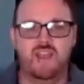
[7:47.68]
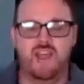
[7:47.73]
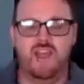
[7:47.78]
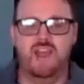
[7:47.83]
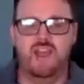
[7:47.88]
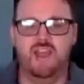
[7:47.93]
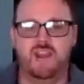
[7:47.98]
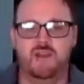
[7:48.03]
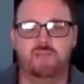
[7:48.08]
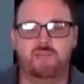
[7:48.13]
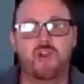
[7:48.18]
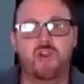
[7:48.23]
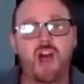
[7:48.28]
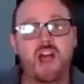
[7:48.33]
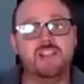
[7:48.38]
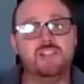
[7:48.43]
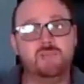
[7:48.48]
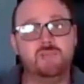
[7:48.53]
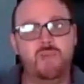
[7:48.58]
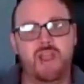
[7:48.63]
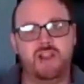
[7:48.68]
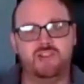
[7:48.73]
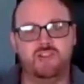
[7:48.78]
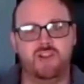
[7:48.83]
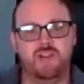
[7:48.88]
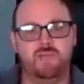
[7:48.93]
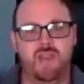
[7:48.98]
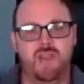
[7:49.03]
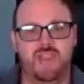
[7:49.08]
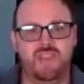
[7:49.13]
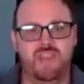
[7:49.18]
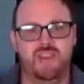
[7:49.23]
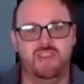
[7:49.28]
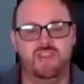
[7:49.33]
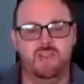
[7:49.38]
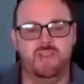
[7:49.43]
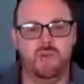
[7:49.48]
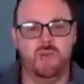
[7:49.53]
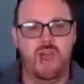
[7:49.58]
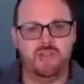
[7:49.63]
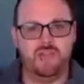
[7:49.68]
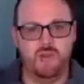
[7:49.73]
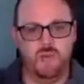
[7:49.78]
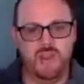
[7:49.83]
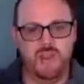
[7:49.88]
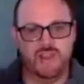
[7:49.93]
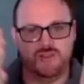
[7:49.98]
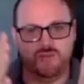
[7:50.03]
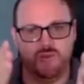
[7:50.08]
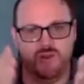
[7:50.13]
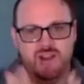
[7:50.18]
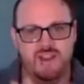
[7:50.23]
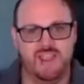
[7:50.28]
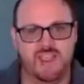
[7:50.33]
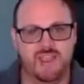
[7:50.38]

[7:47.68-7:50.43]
in a broad spectrum, and then throughout the weeks we're going to